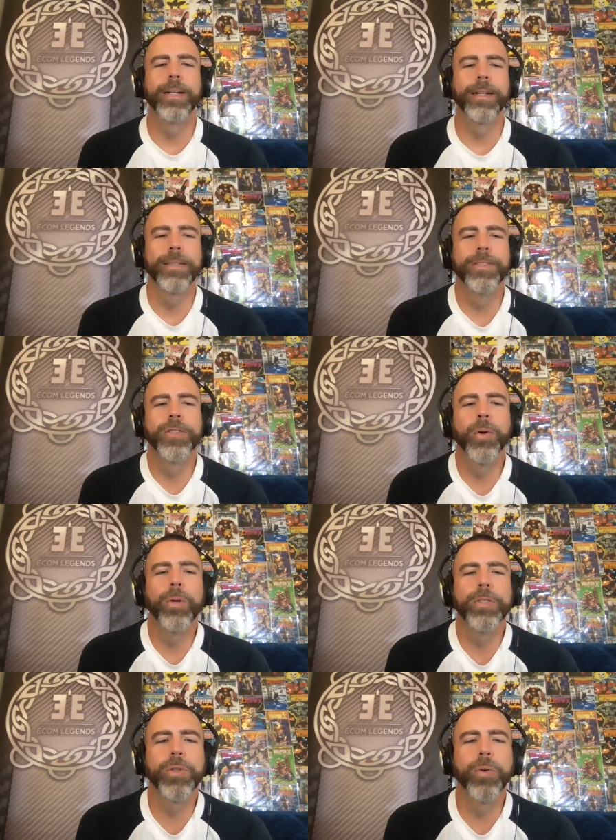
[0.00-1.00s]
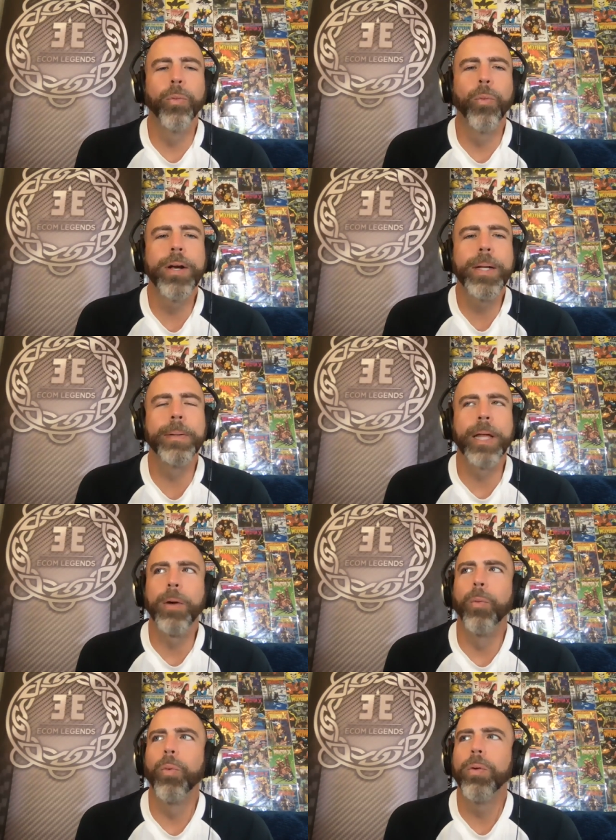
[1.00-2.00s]
it. So yeah. so what like
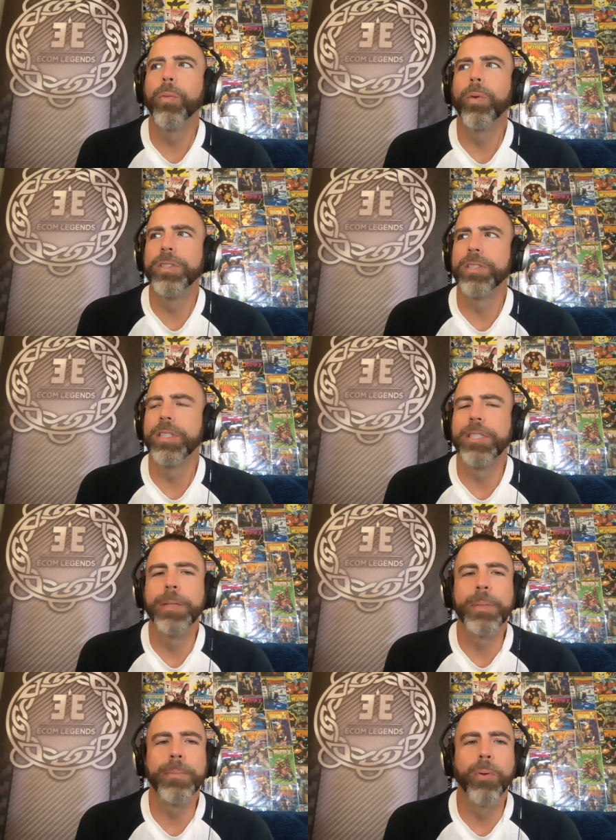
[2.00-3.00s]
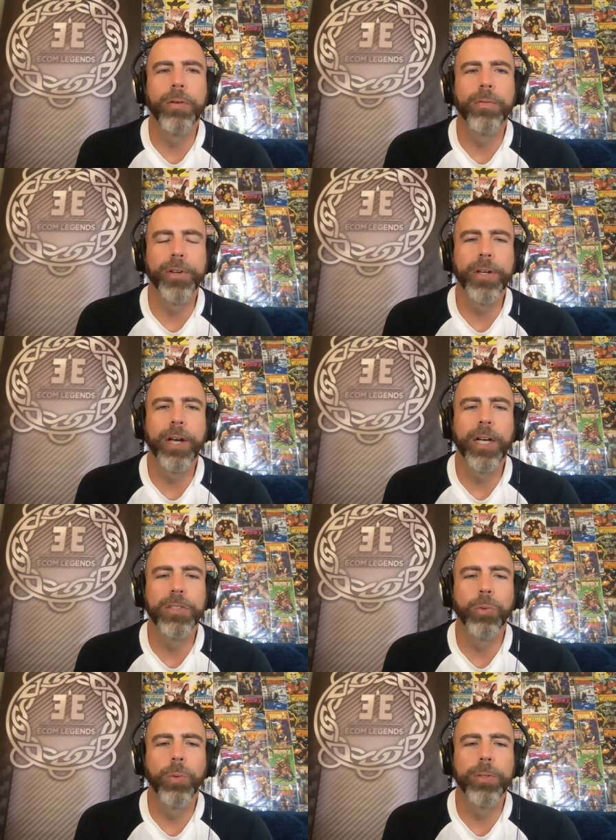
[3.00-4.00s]
what was the tipping point for you guys?
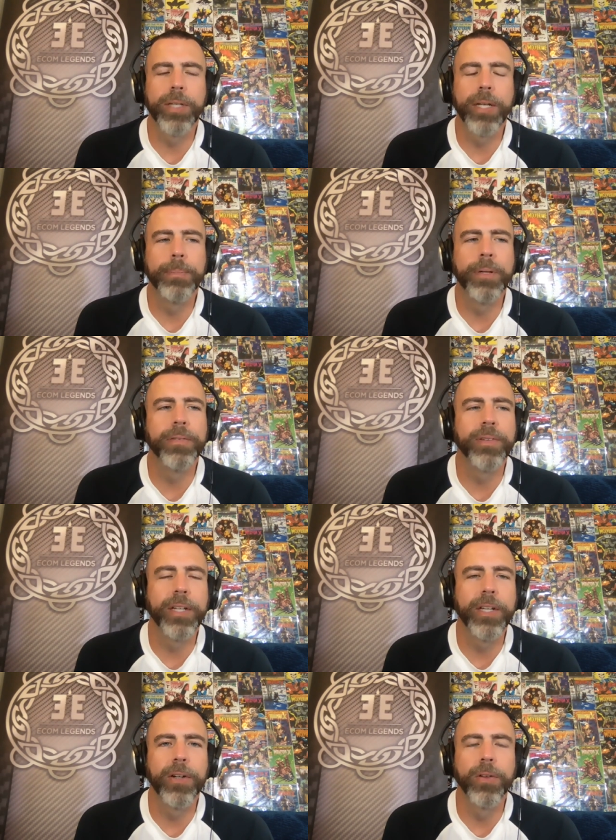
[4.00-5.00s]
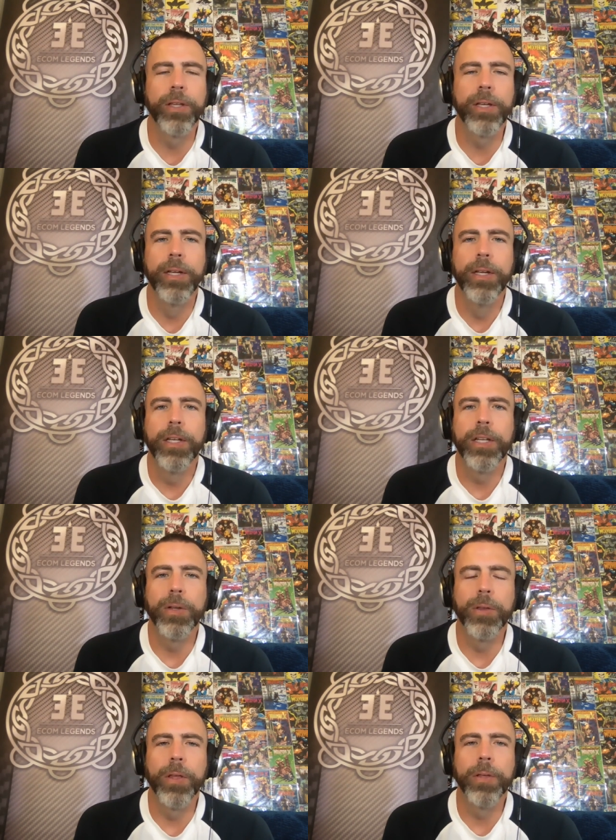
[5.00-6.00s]
What was that epiphany or the you know
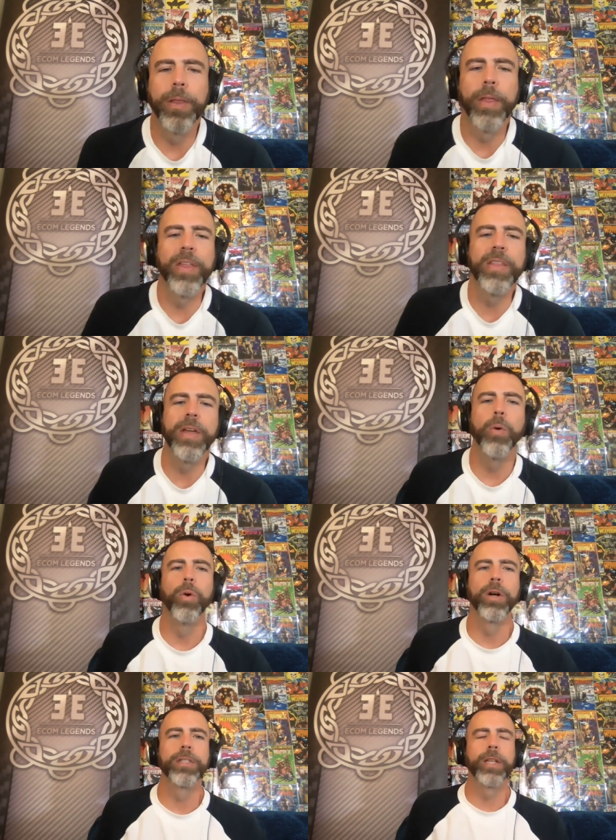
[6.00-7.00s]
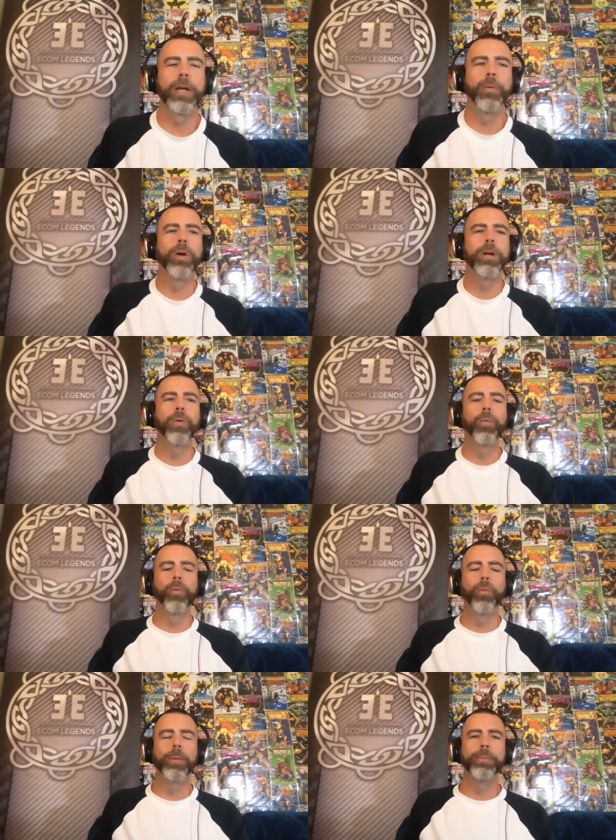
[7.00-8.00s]
the the thing that worked? Like what
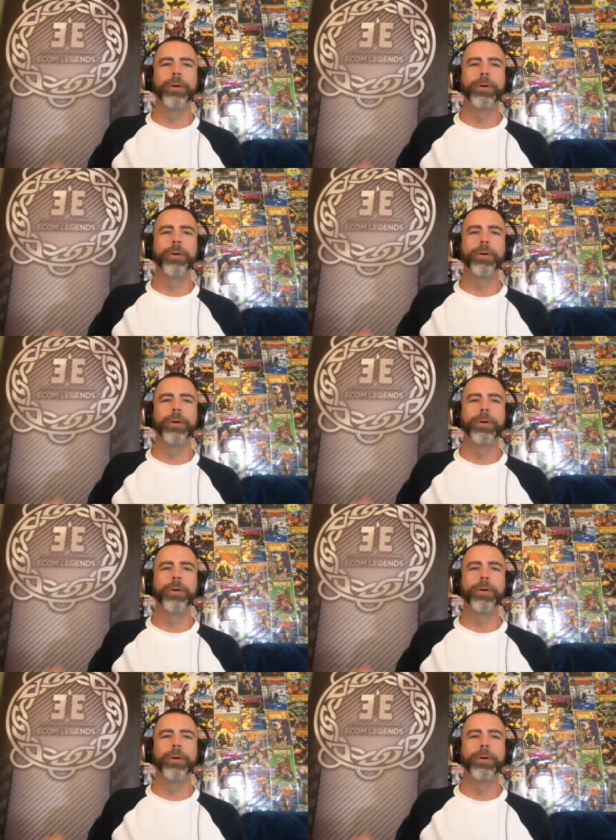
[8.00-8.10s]
what yeah.